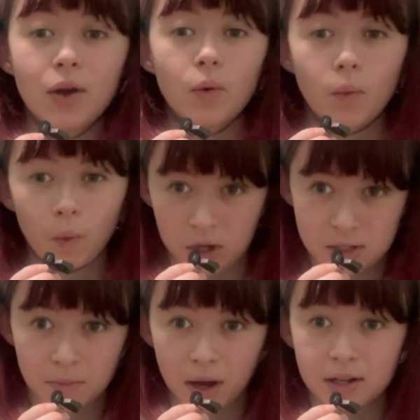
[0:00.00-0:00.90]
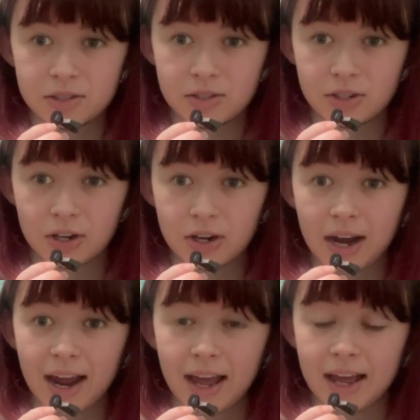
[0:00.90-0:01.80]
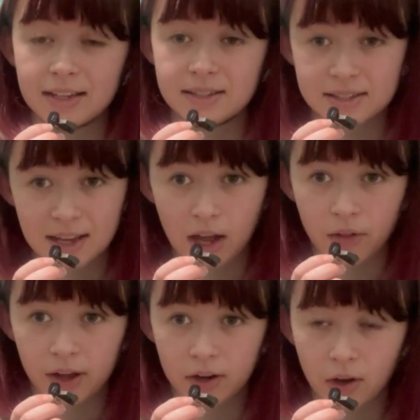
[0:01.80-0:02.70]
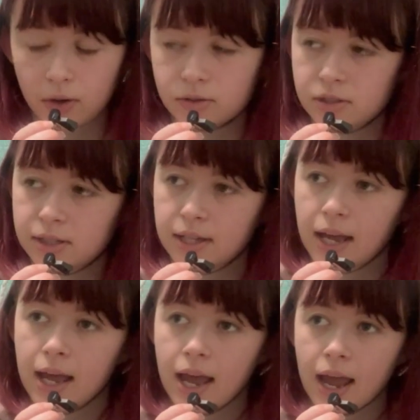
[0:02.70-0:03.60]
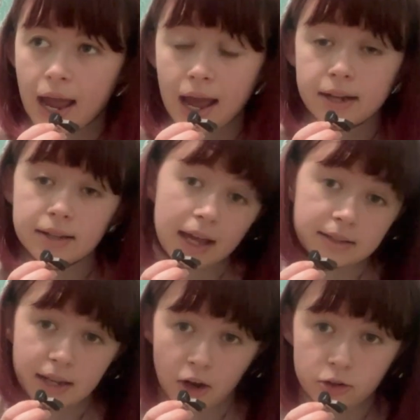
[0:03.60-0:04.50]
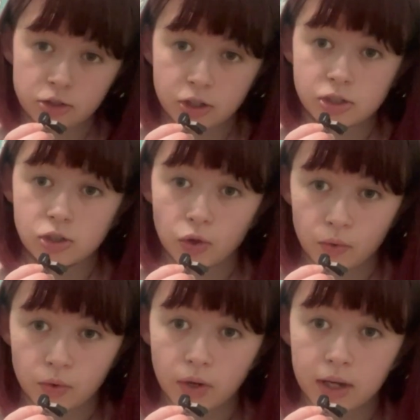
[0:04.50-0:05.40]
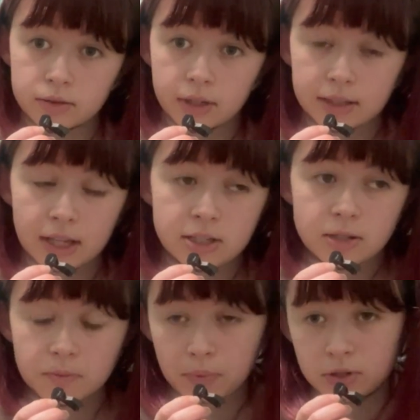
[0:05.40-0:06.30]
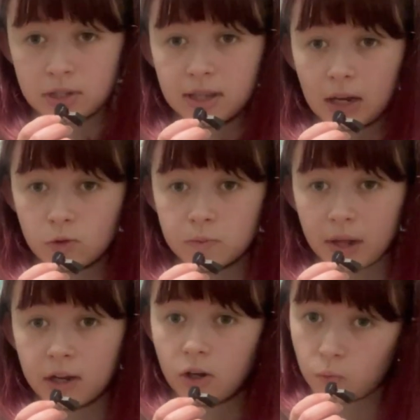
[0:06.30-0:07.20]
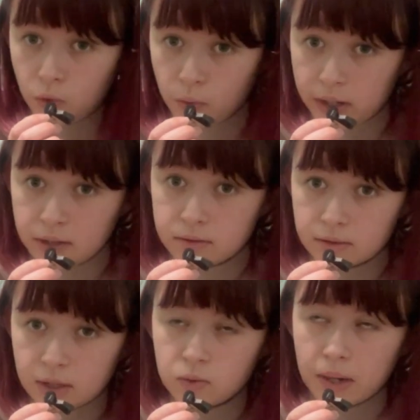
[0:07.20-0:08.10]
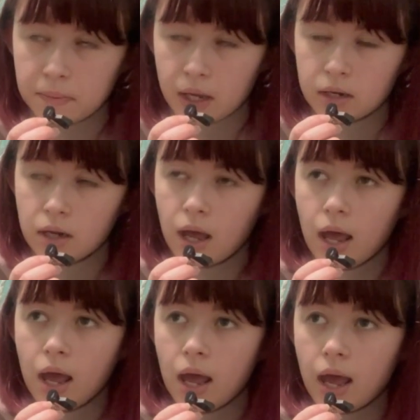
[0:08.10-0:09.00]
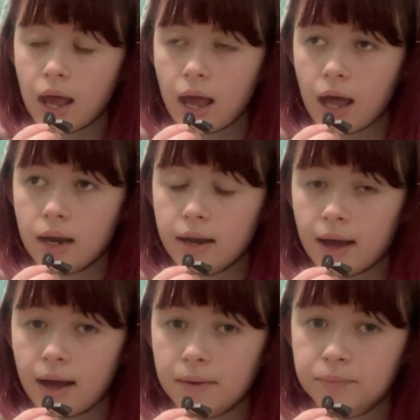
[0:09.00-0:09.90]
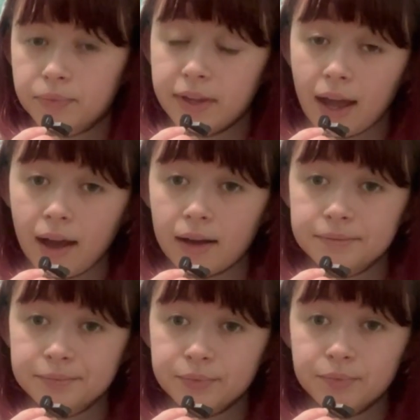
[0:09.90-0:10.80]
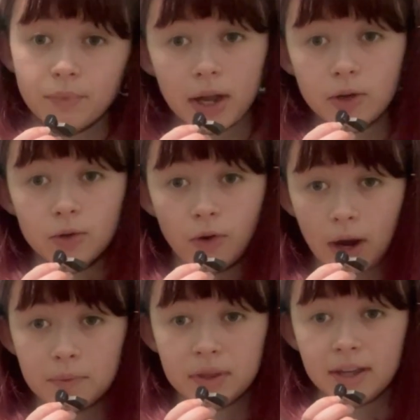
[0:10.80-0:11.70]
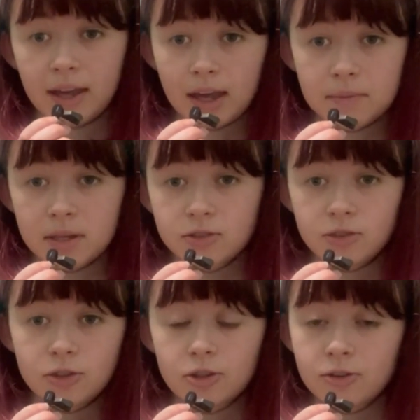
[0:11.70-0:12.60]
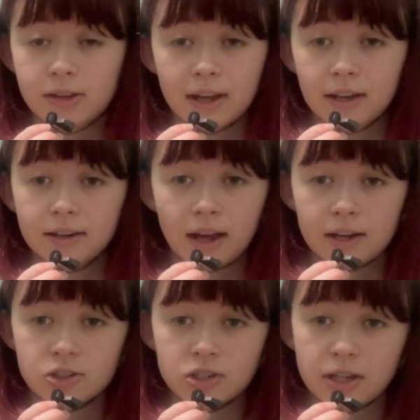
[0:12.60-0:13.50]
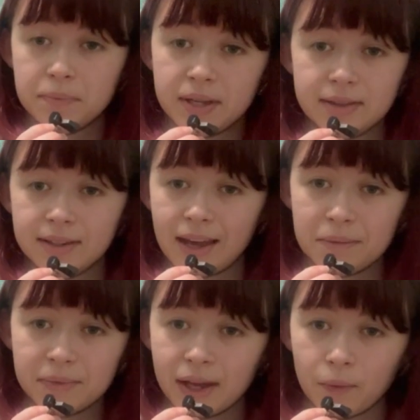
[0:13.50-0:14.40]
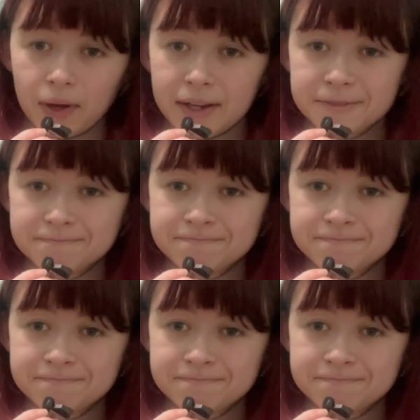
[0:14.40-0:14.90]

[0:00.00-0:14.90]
was a monster and see how that goes. And that character is Karuna. Like, that's the person that was planning on wooing. That's what I mean. And yeah. My new gripe with the game is you can't actually beat the game that way.